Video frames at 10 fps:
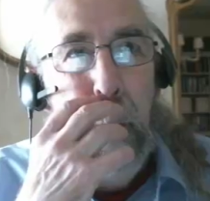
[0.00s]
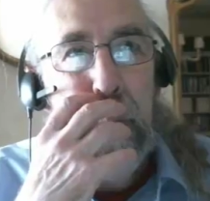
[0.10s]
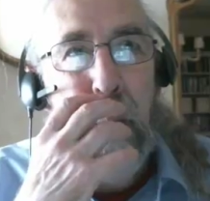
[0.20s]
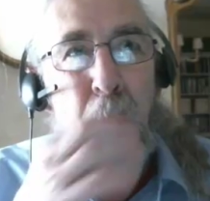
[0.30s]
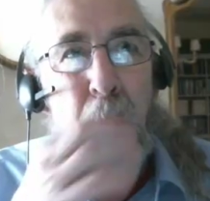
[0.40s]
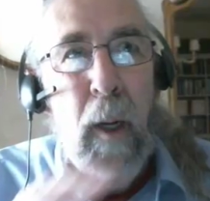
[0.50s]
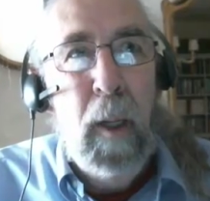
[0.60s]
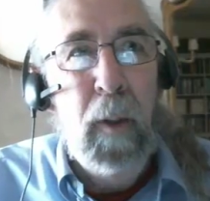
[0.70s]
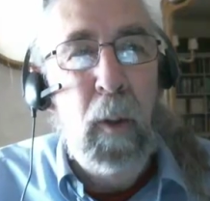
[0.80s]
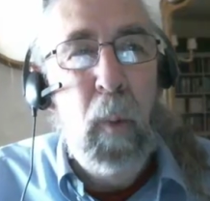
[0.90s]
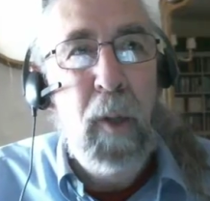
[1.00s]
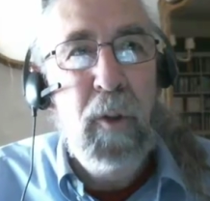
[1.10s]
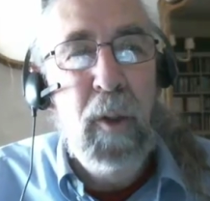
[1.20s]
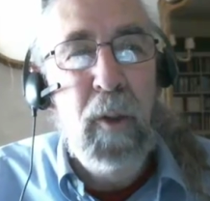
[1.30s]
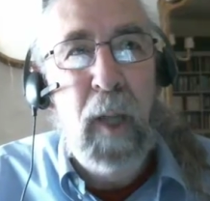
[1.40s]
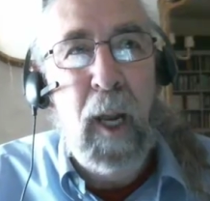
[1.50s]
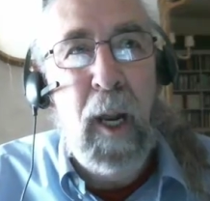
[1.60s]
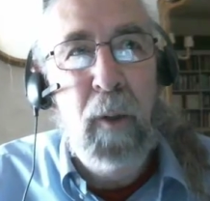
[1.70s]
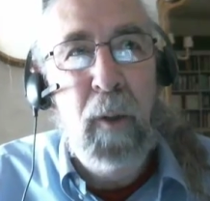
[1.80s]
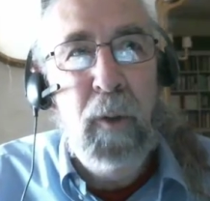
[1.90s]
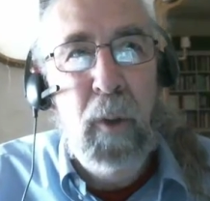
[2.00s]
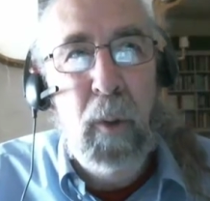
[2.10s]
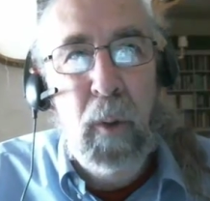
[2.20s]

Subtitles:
So the question is, how do you